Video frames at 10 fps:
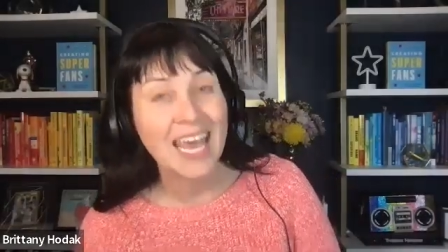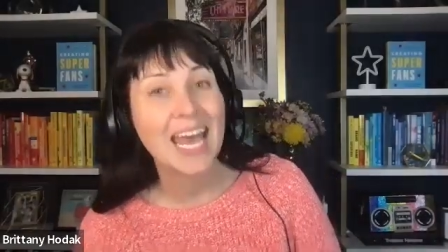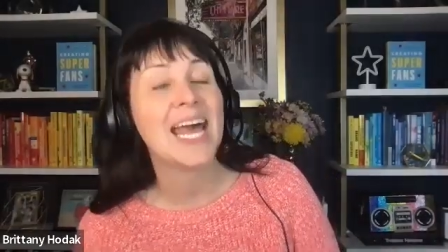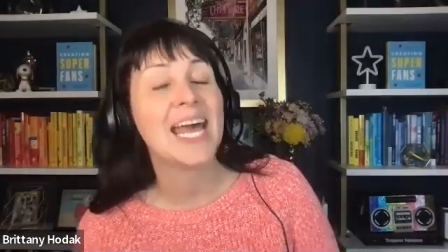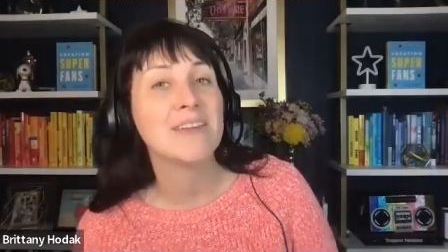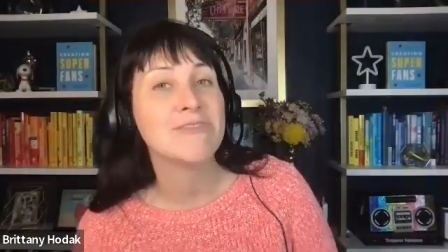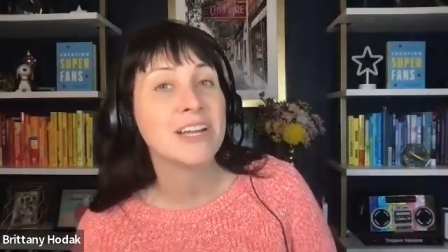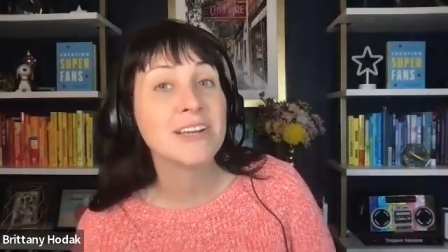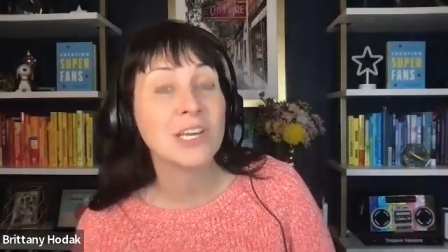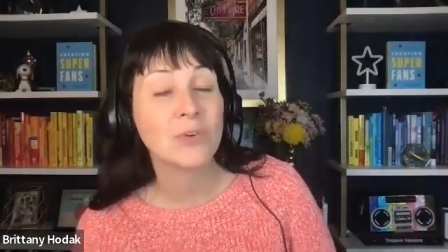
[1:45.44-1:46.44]
and
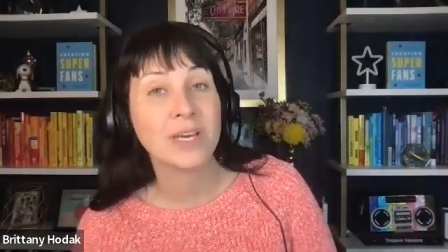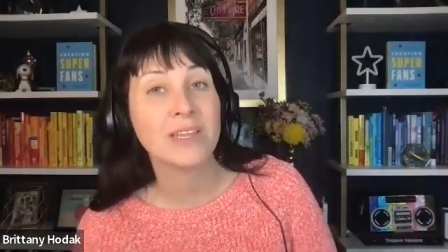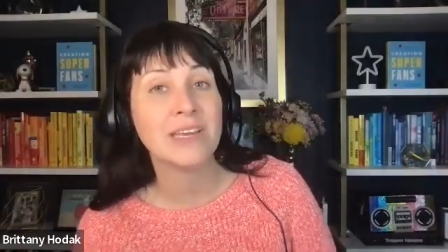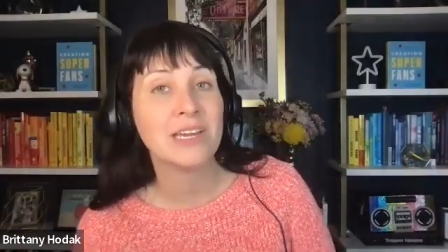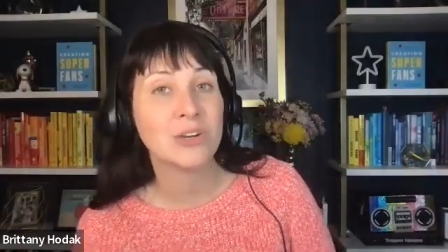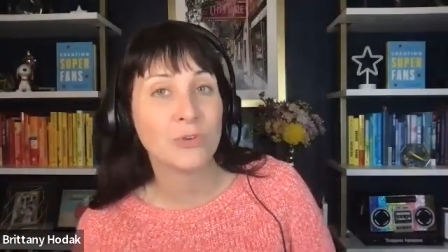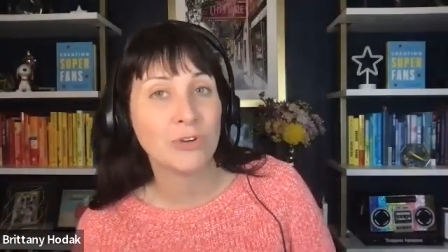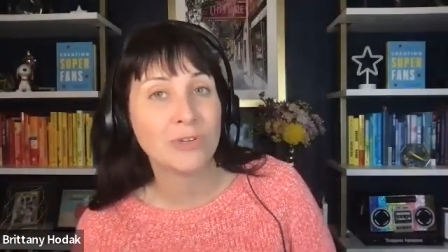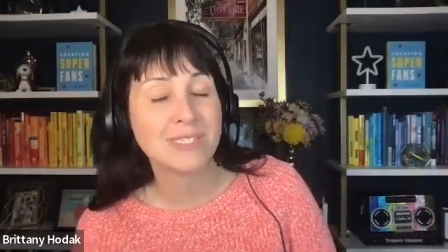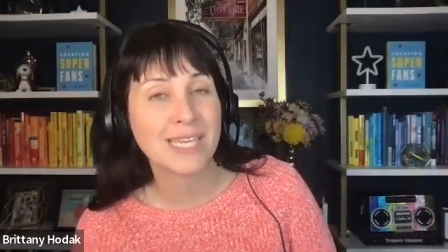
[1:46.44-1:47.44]
very quickly
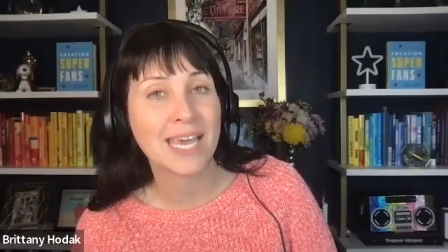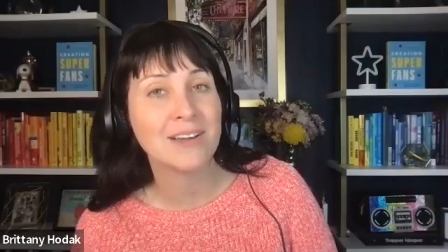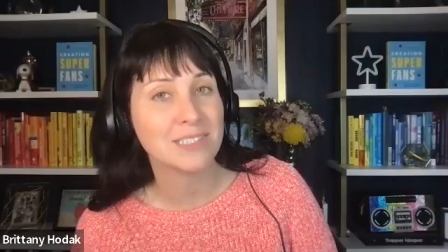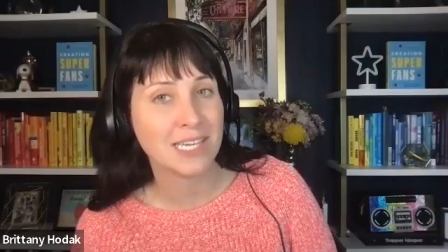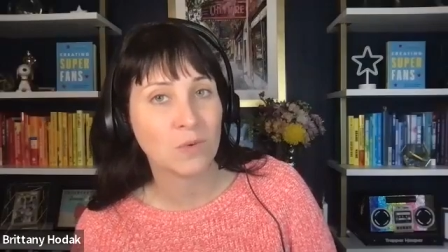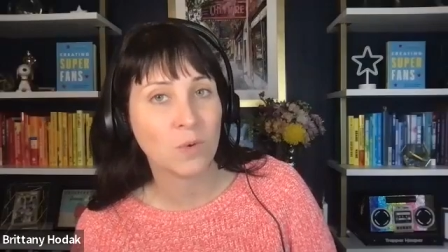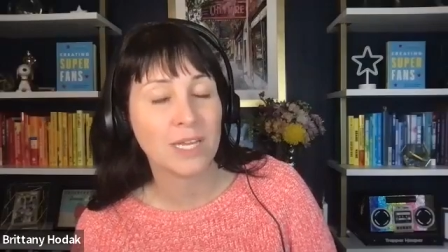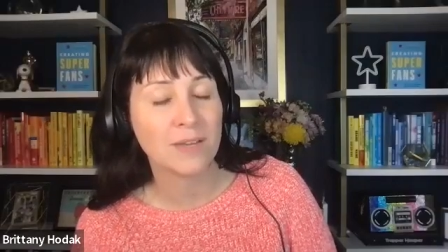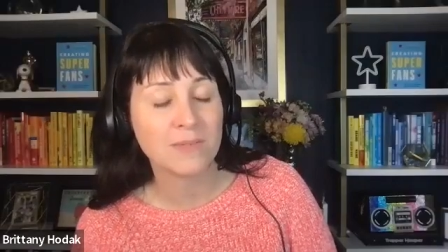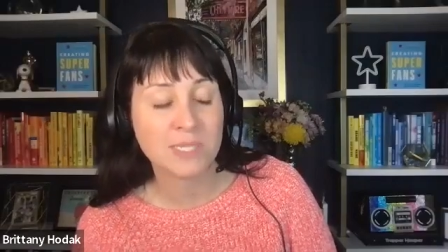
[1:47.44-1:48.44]
grew and scaled it,
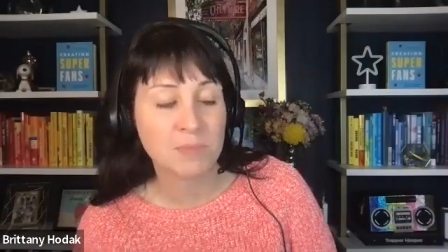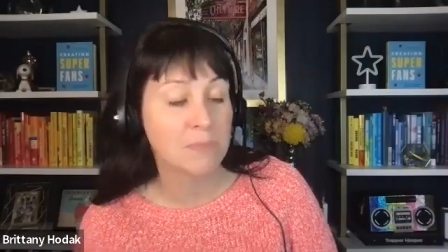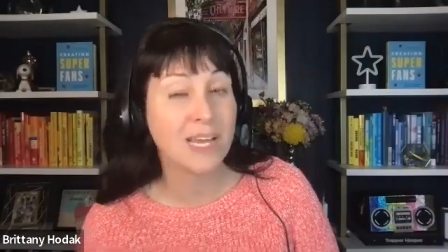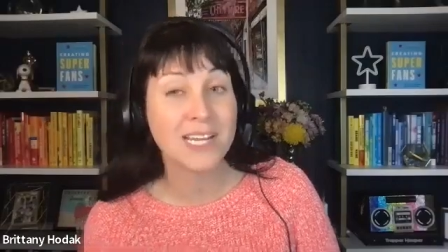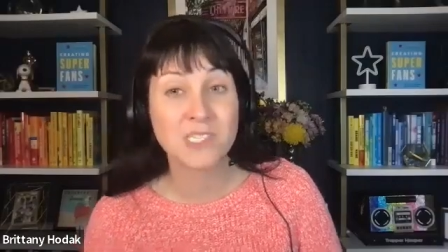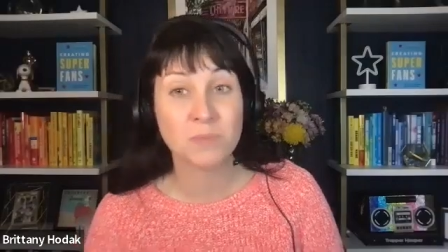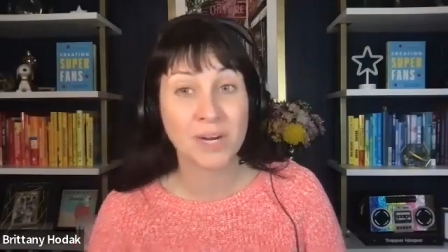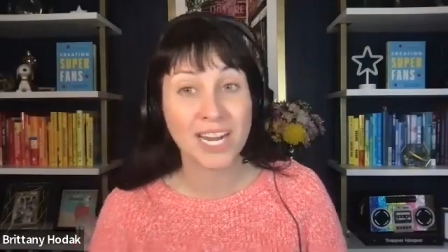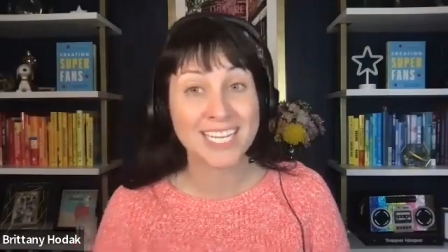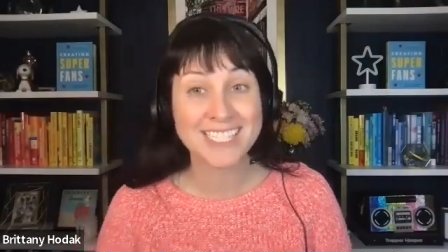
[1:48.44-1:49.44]
working with some of the biggest
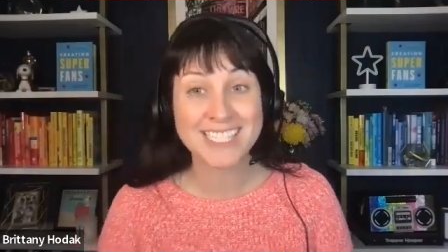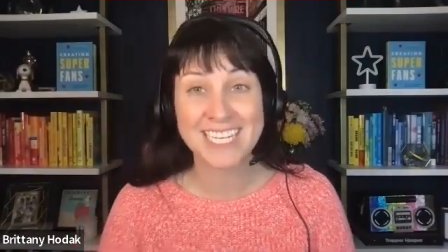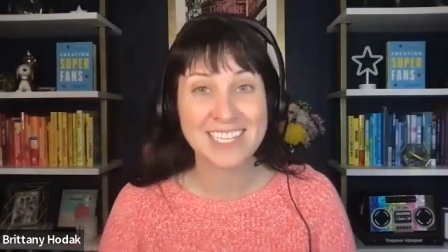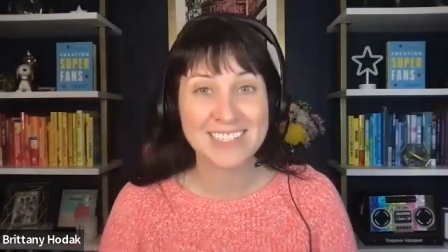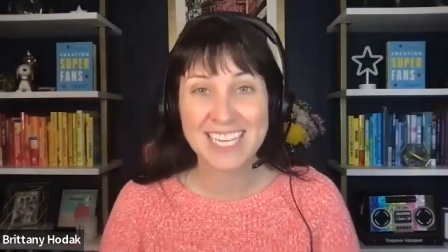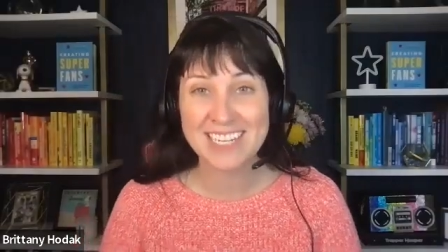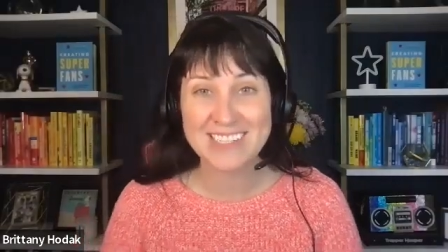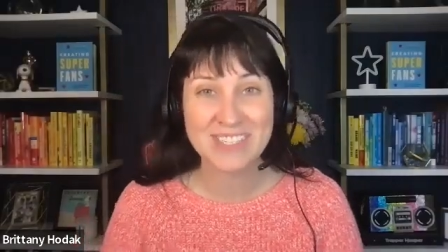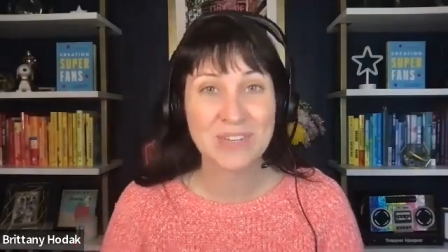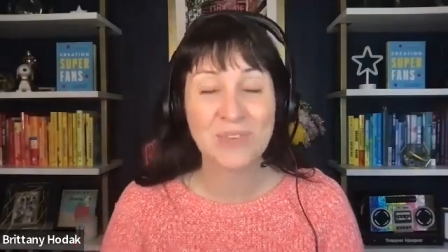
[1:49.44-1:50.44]
brands and
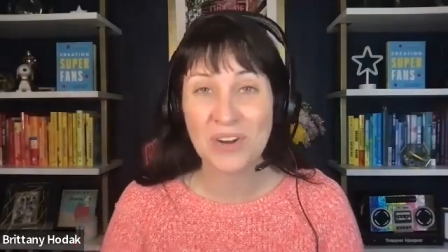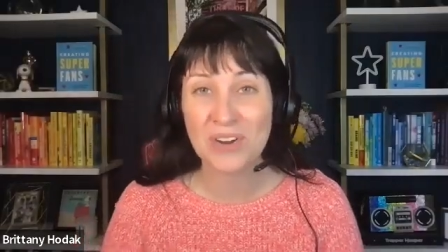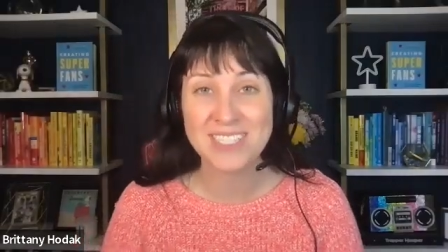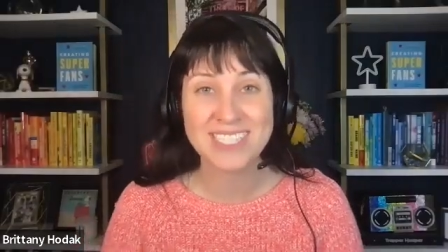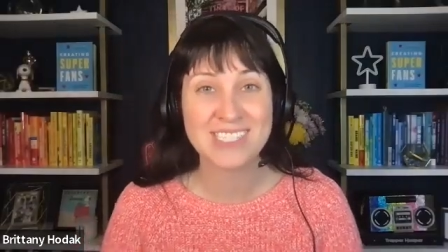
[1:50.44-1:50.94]
entertainers in the world.